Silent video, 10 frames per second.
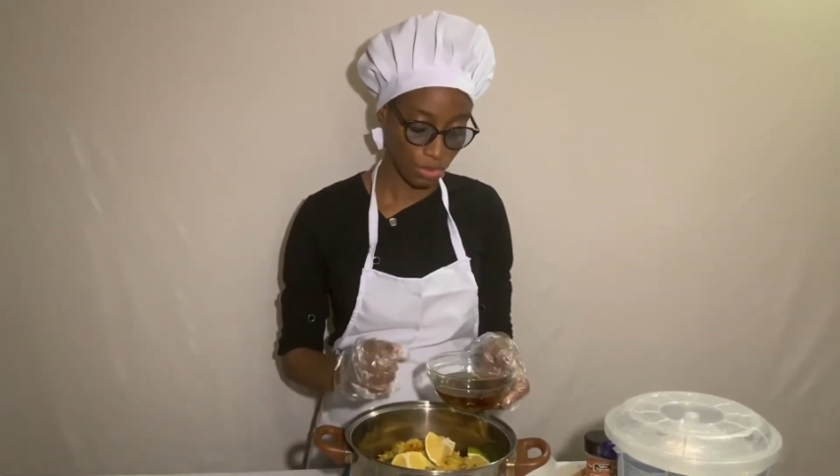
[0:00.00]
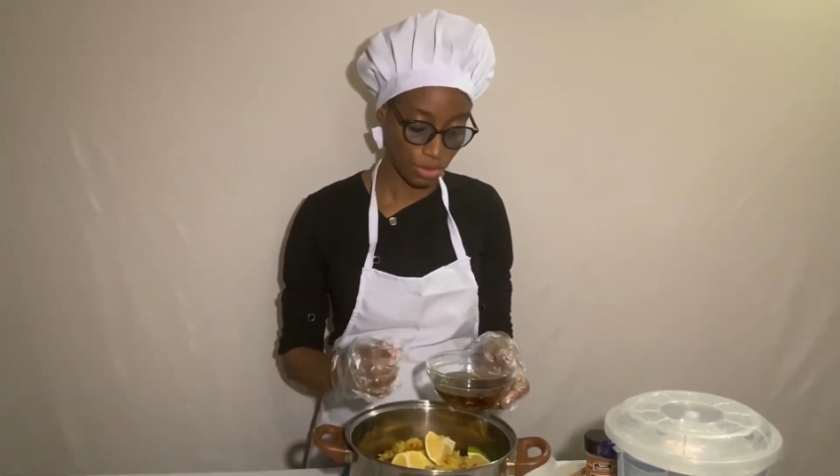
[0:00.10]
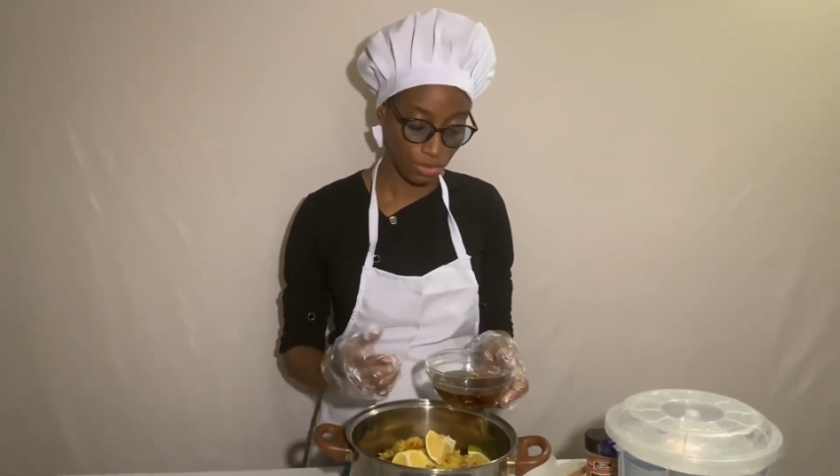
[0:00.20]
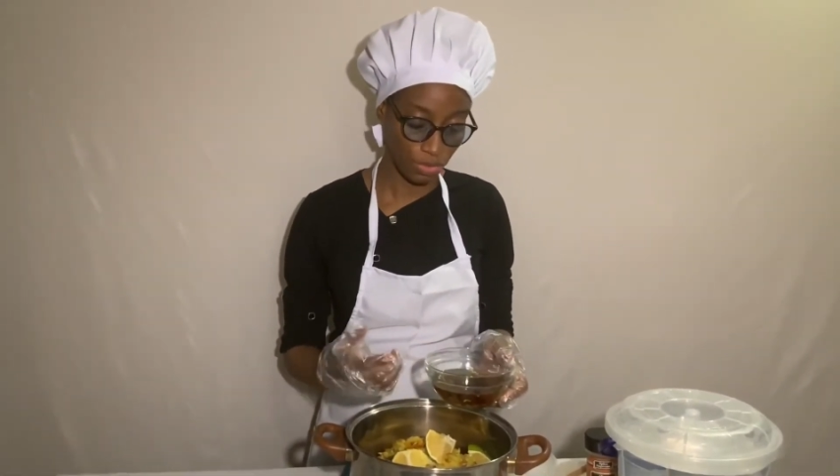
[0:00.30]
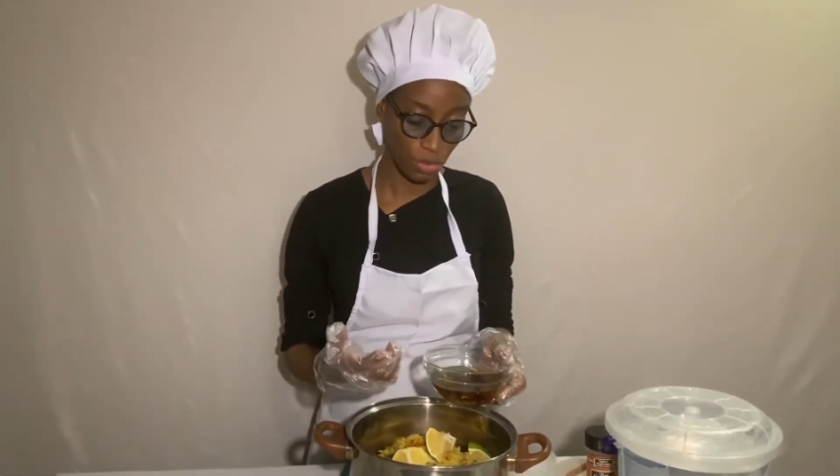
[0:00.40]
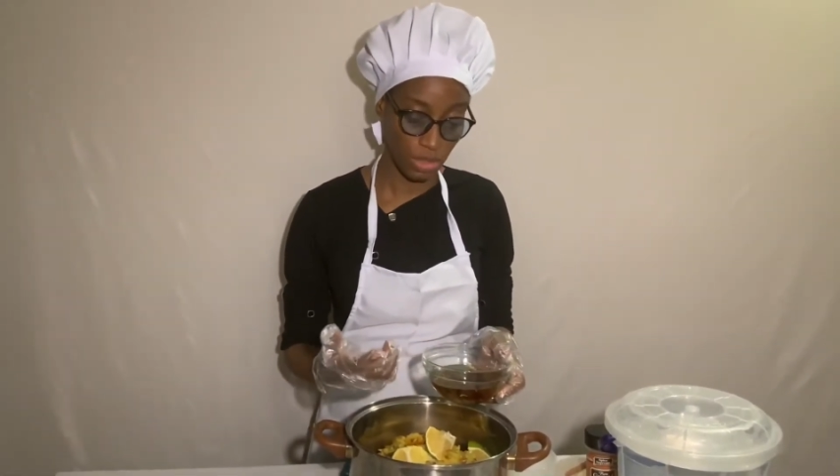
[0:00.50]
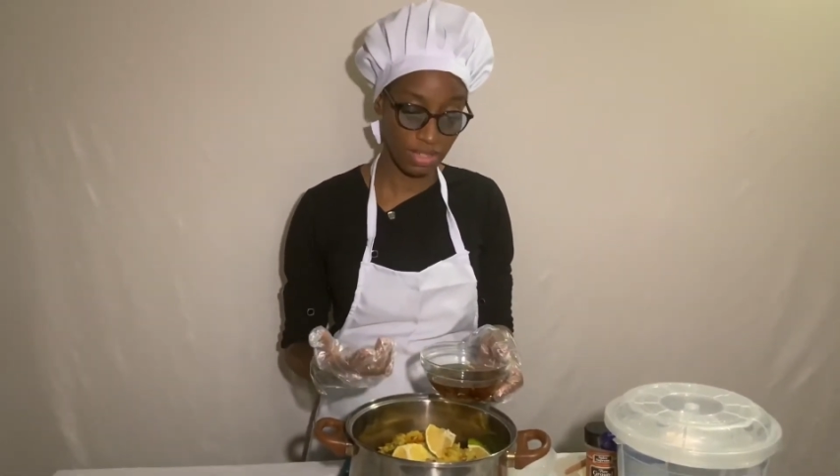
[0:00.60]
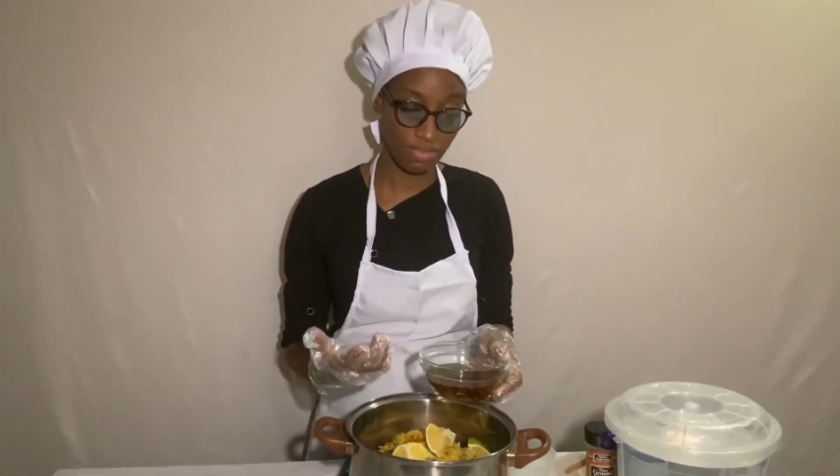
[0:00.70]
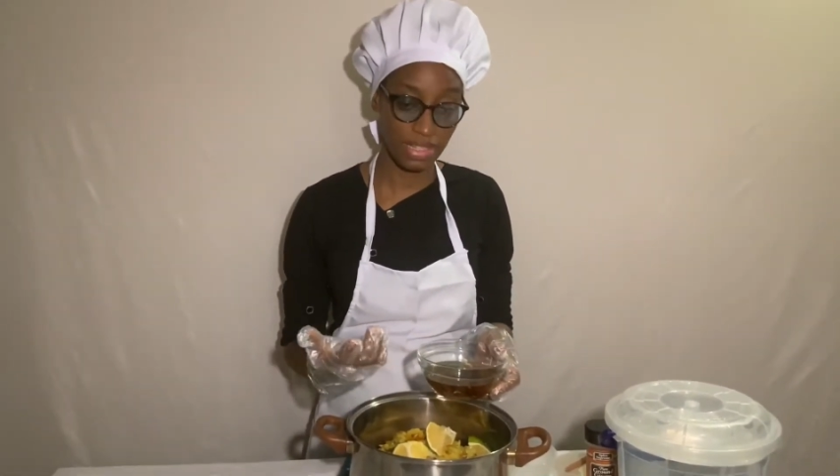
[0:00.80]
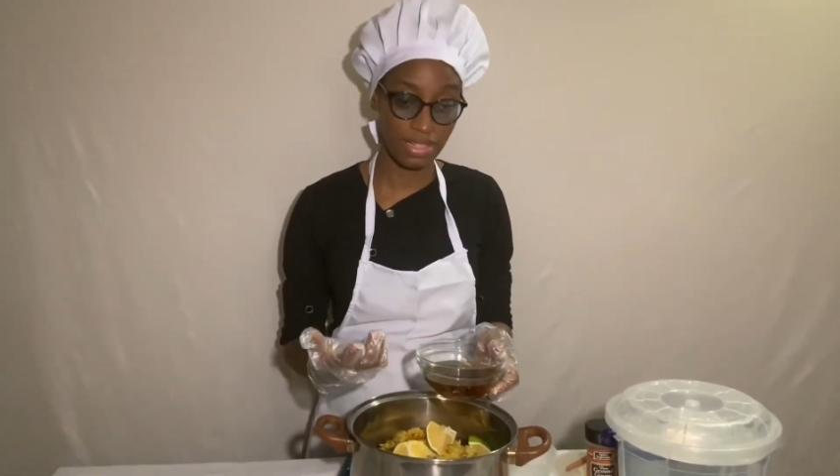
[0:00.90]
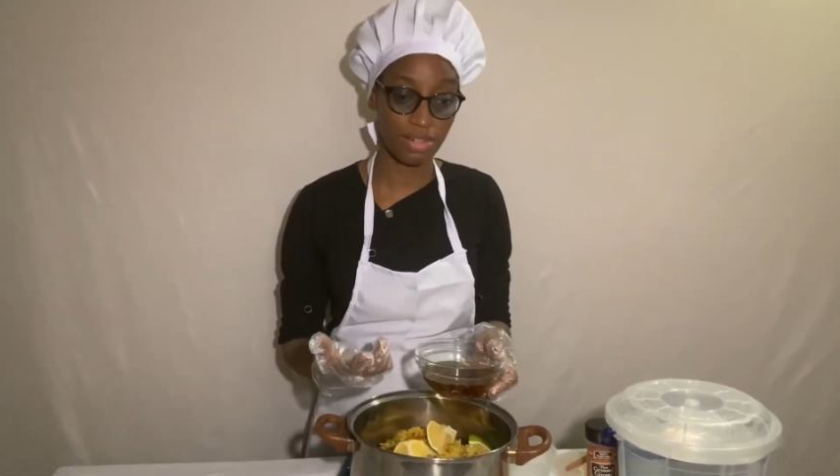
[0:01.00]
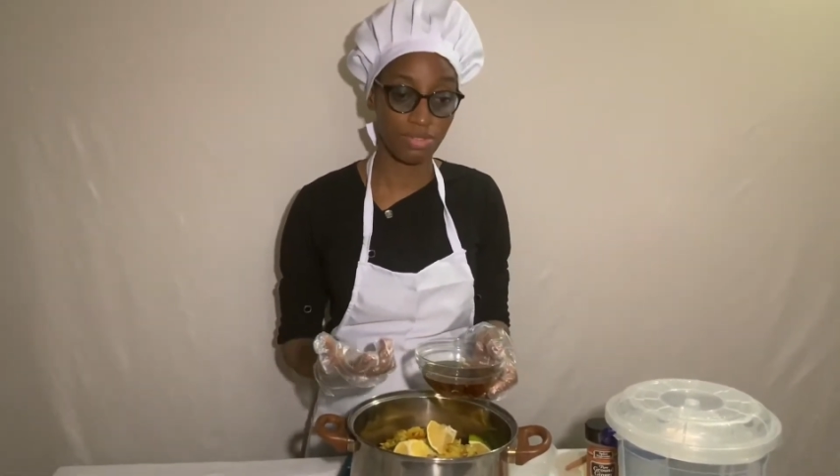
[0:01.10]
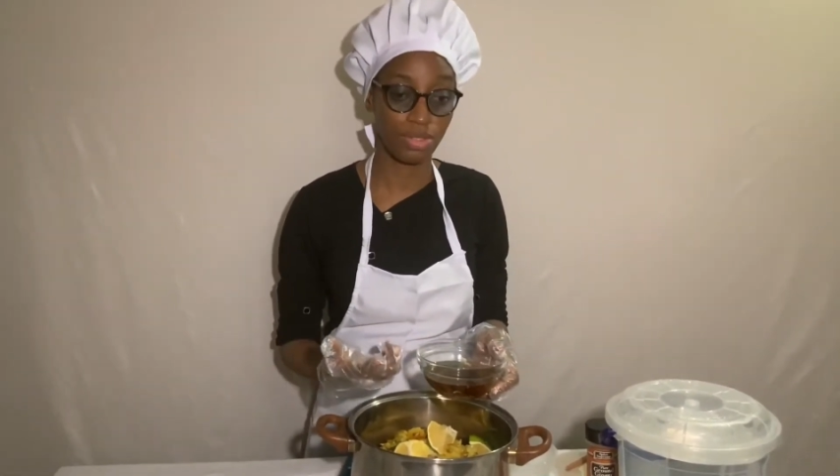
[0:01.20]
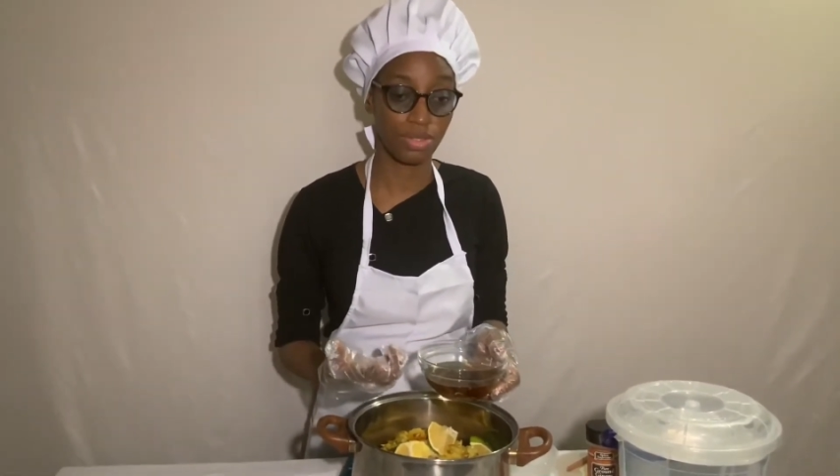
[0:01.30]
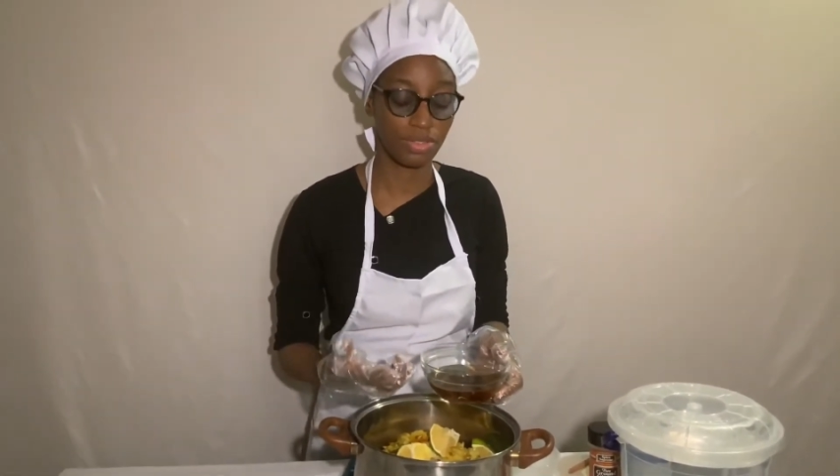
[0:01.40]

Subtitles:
if you want a faster result,